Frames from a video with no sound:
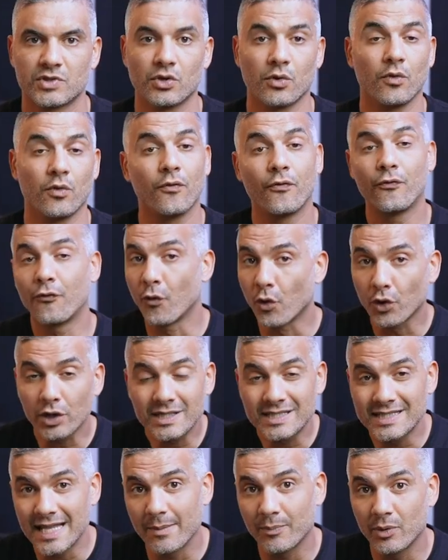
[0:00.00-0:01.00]
So for
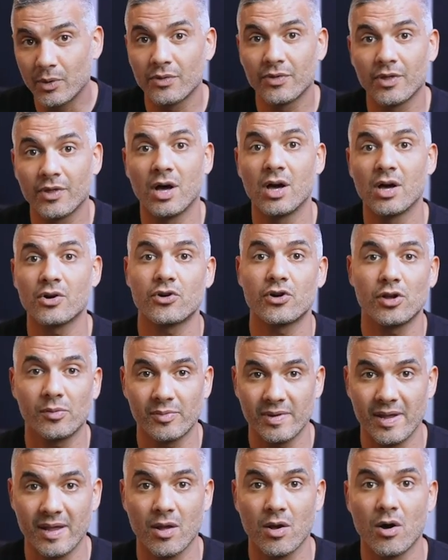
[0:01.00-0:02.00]
example, the $100
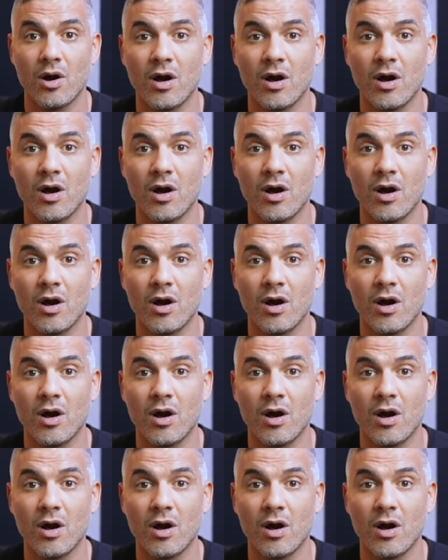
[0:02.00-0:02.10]
MBA